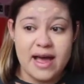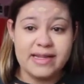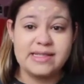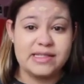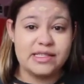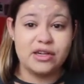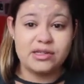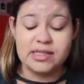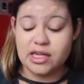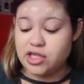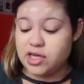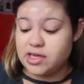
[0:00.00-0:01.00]
It's still
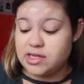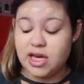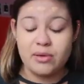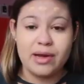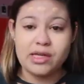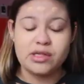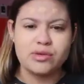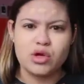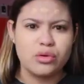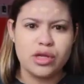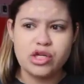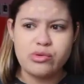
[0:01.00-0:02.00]
such a good deal because it was
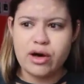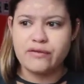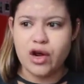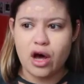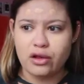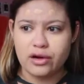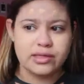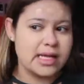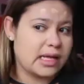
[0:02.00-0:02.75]
only $12.